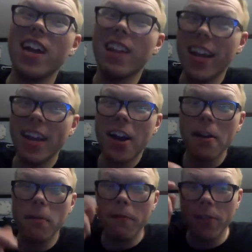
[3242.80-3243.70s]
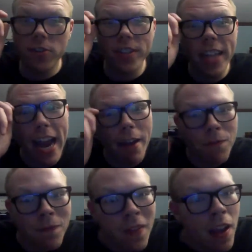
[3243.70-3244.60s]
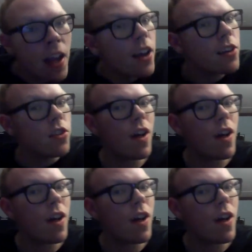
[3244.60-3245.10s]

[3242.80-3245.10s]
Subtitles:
I like how you refer to that because